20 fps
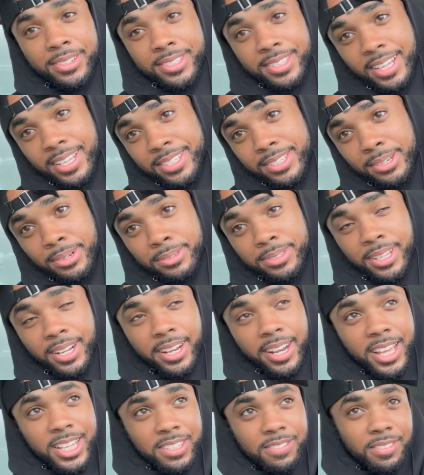stay tuned to the
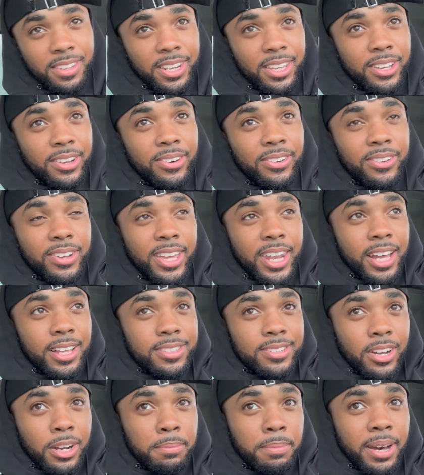next video and I'll
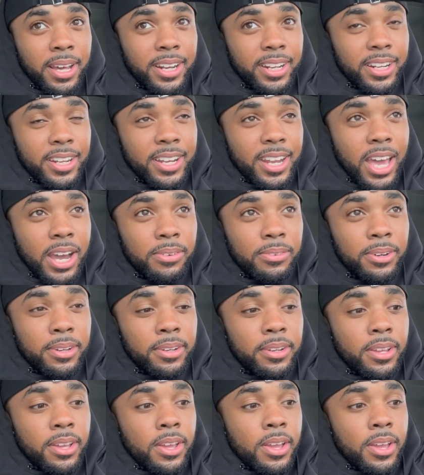talk about it in that one.